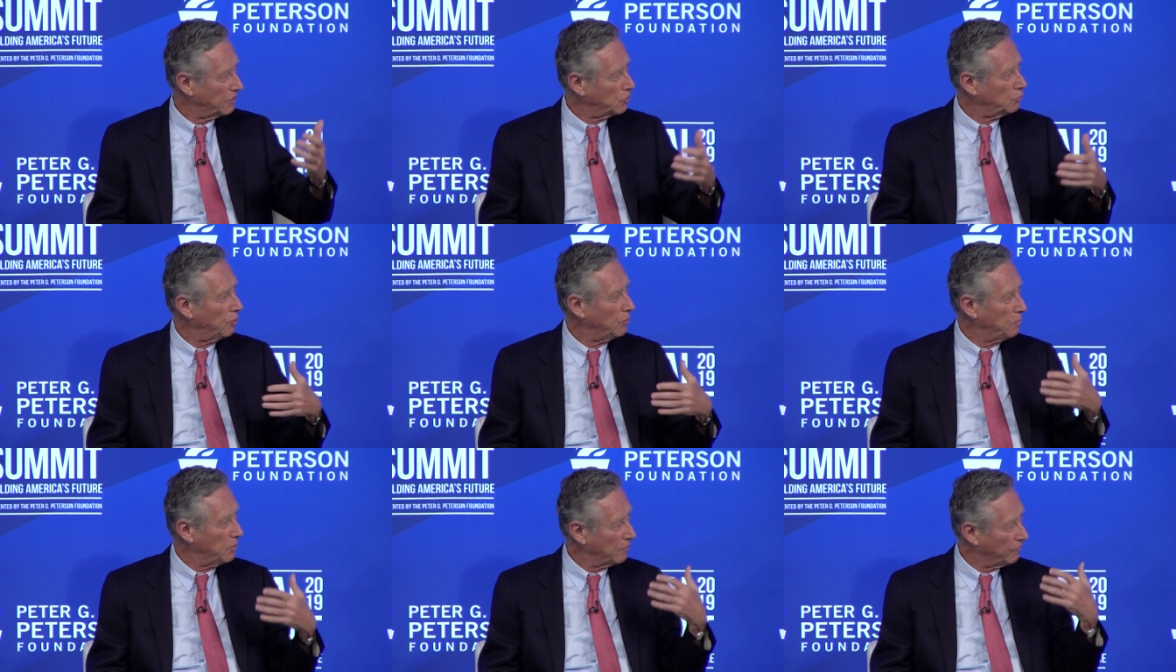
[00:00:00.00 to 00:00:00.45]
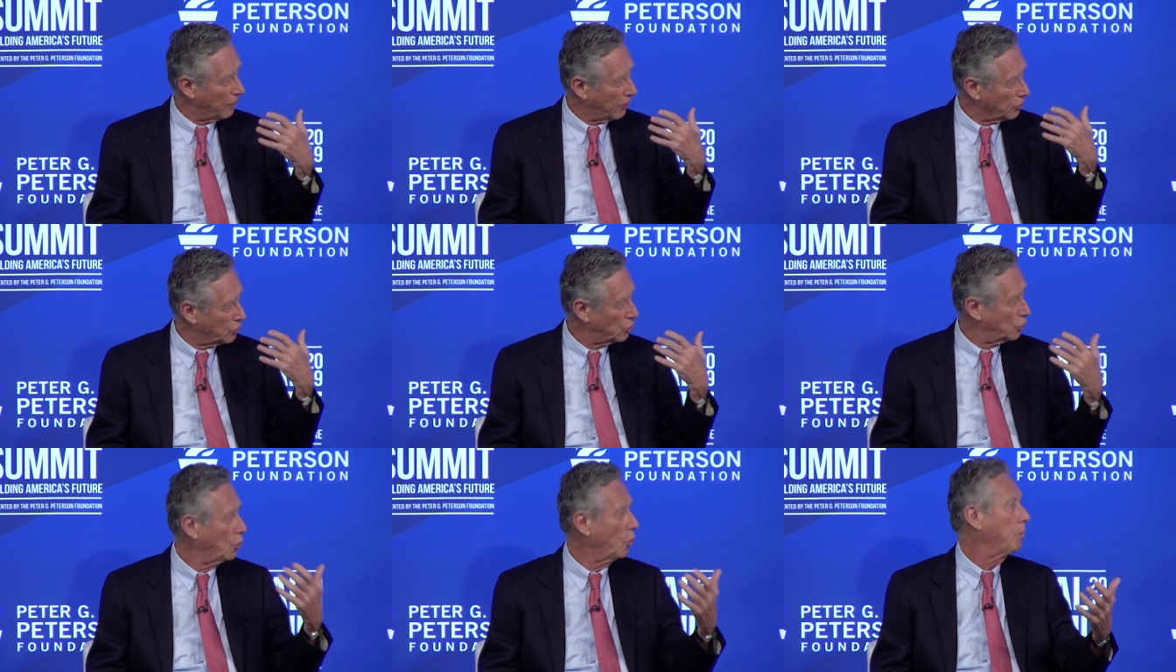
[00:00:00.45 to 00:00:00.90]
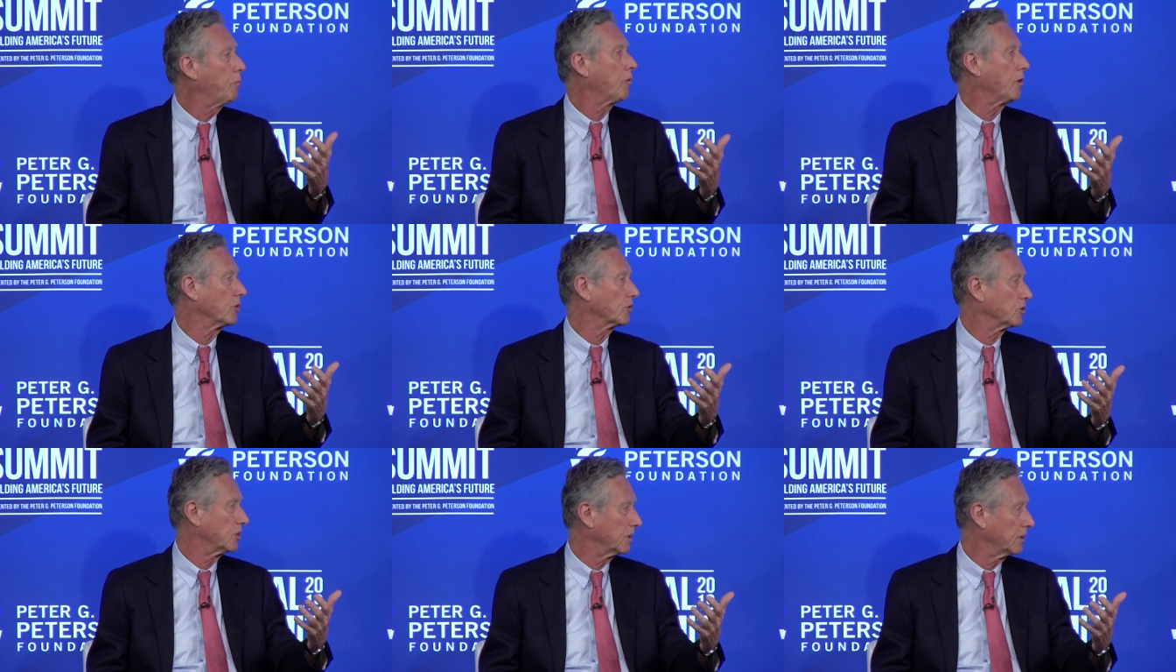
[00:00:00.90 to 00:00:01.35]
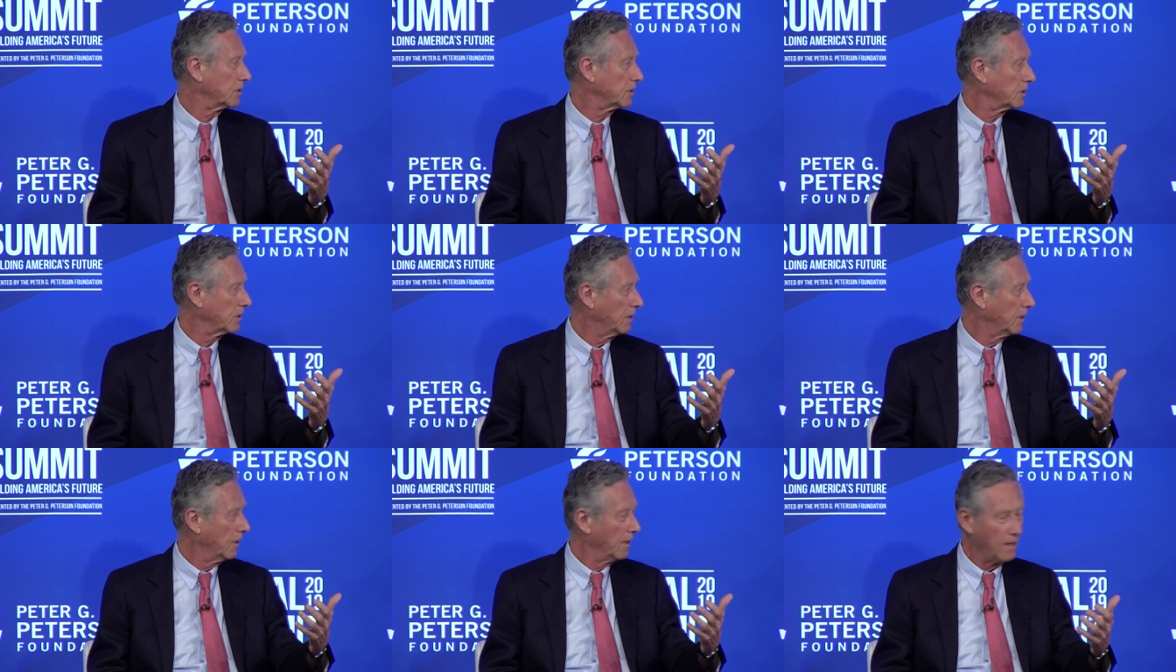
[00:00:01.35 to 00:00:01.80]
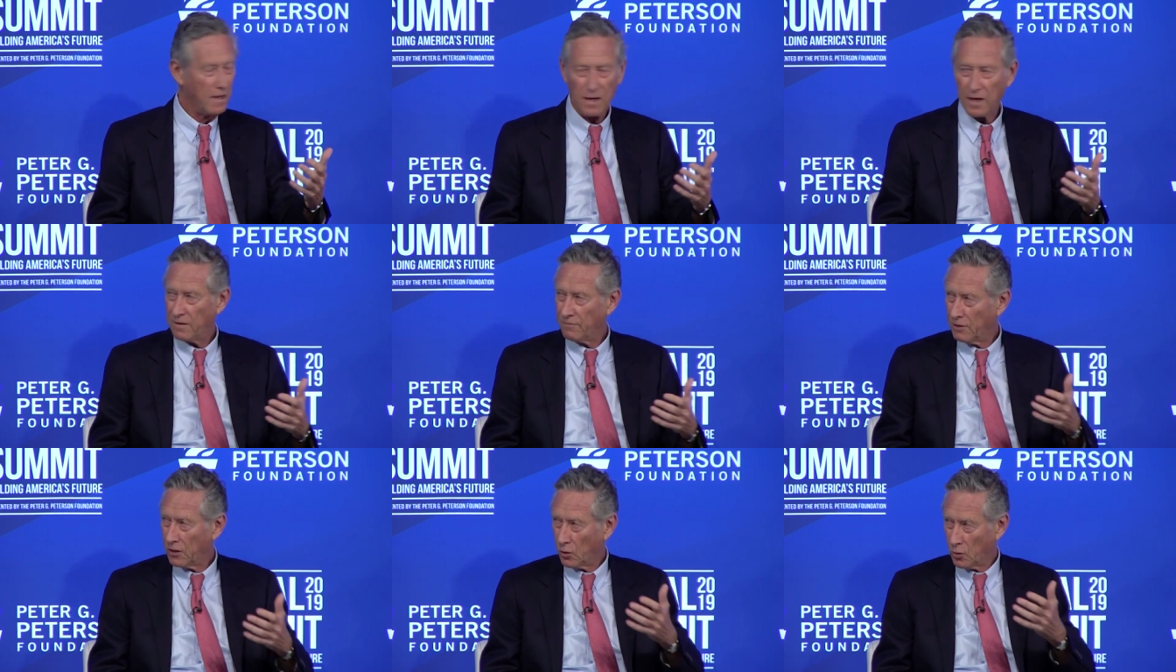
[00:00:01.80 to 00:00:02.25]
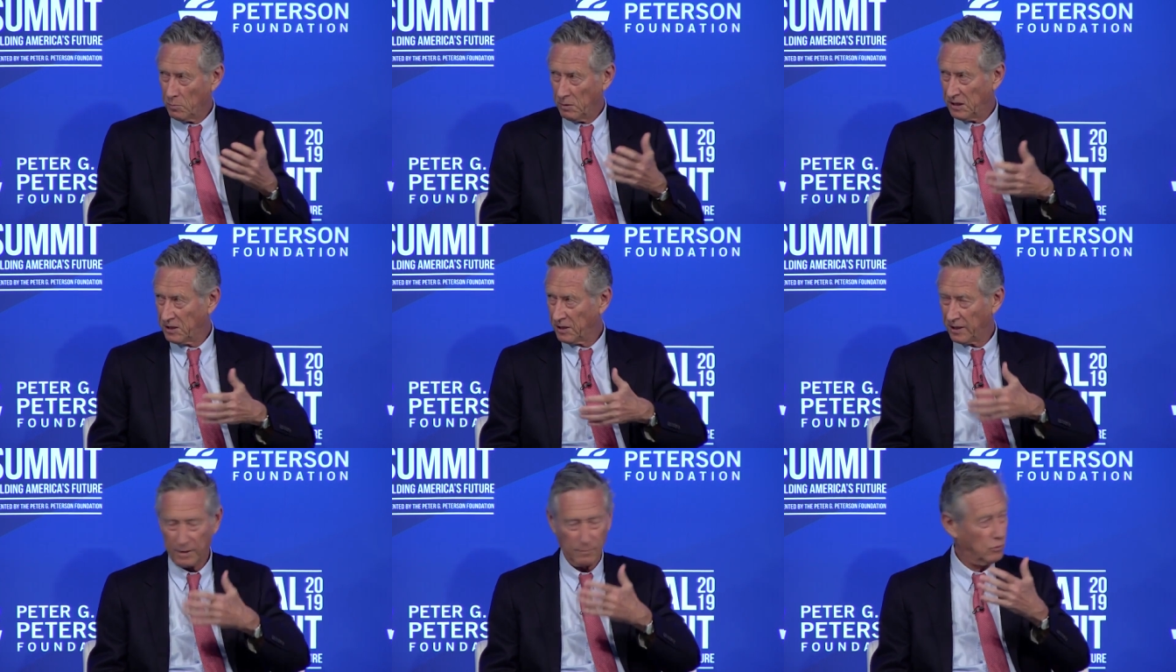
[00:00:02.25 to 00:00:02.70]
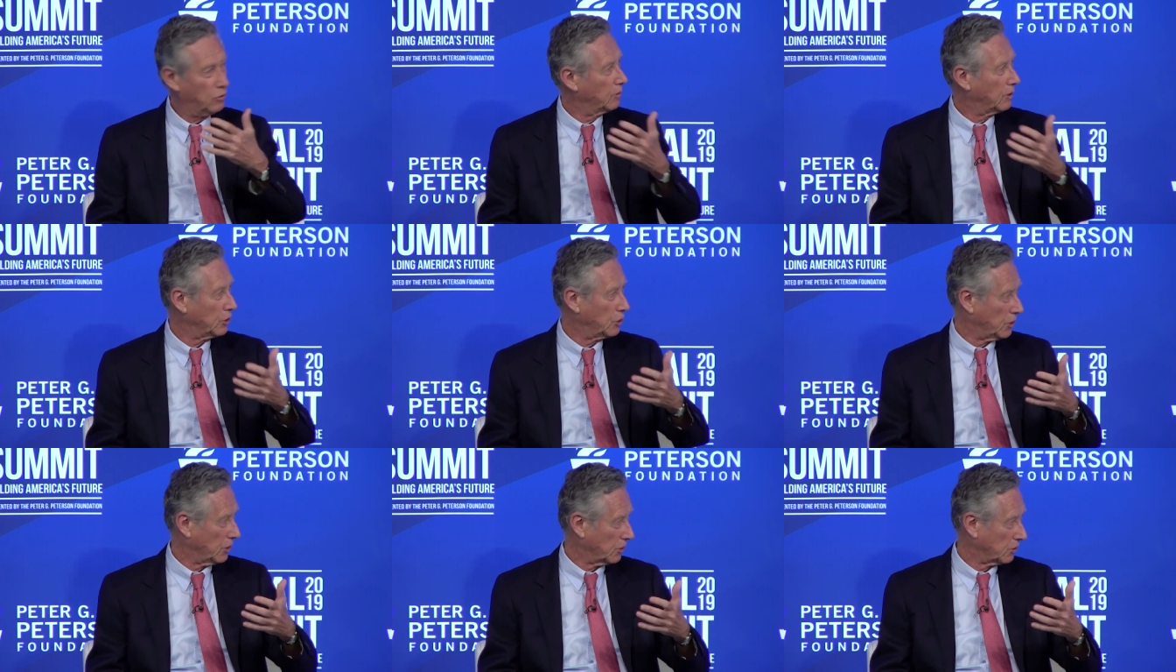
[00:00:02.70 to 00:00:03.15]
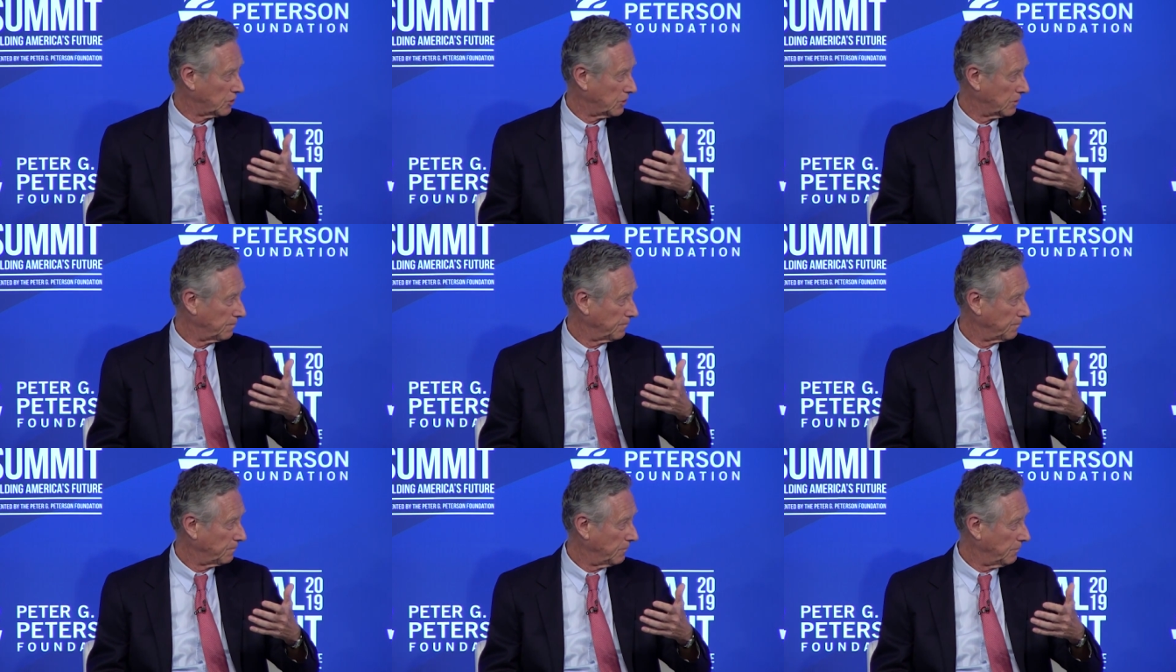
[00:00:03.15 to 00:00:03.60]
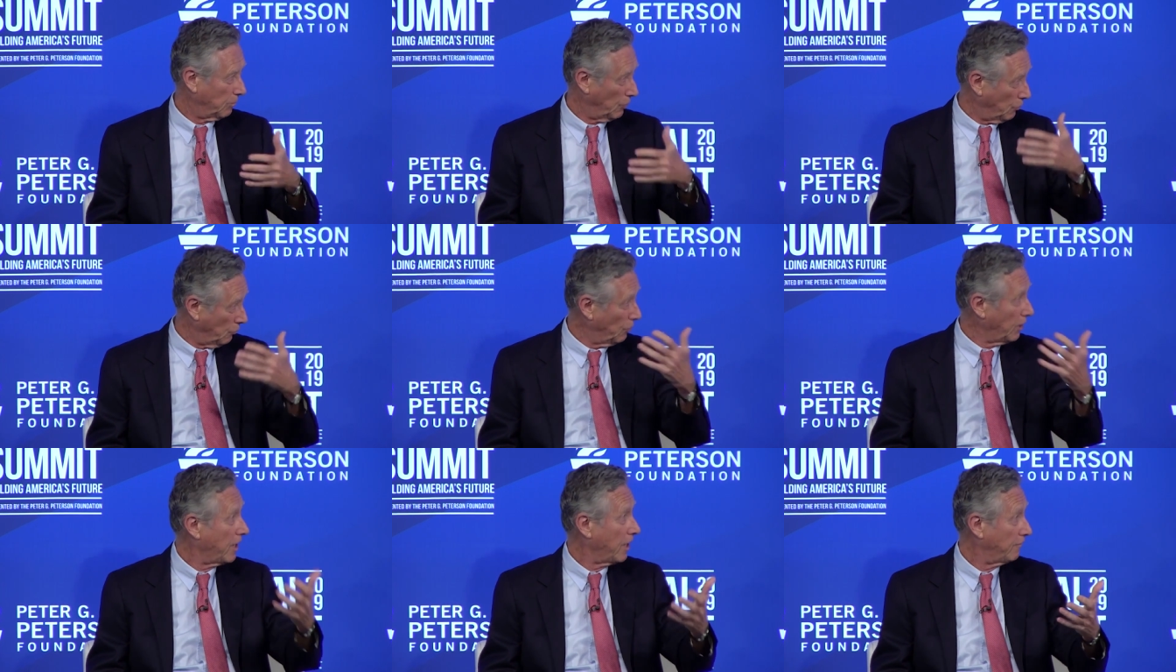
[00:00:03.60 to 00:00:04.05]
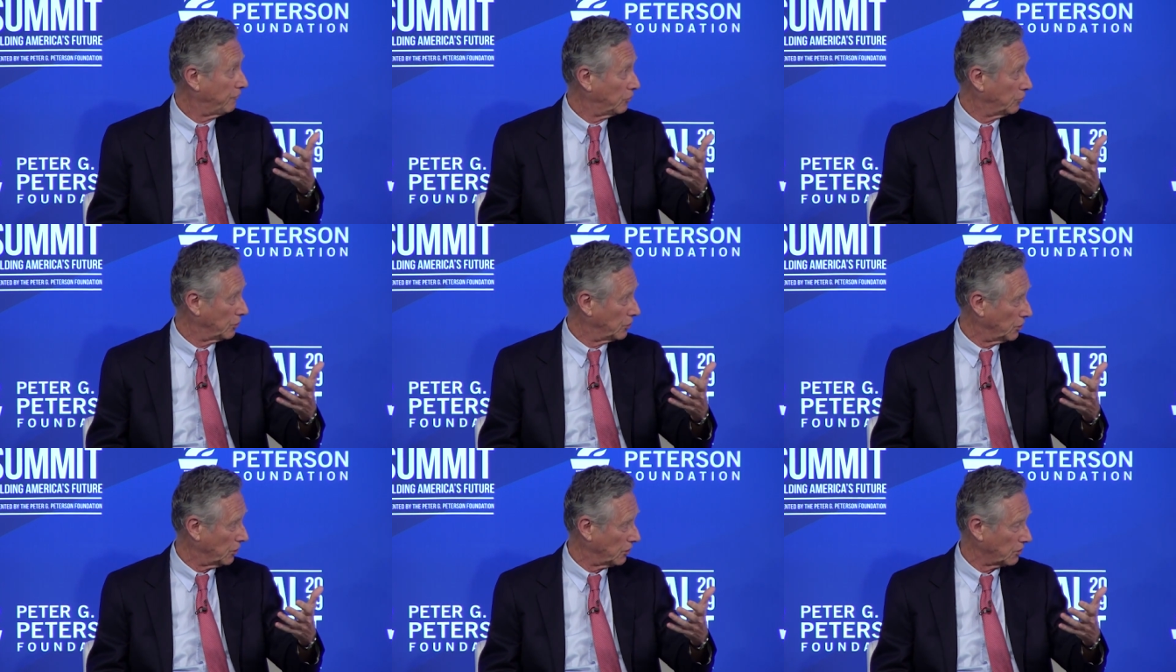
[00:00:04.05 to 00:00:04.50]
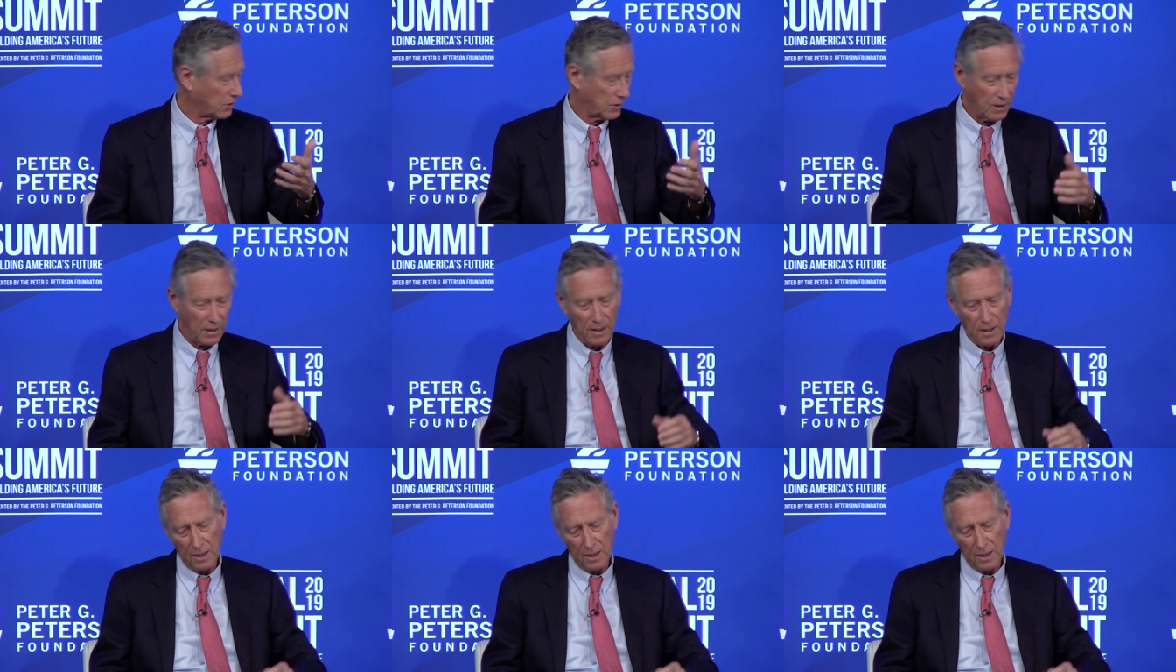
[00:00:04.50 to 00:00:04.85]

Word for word: This would be a very slow process, and there would be time to adjust. But we'd have to adjust.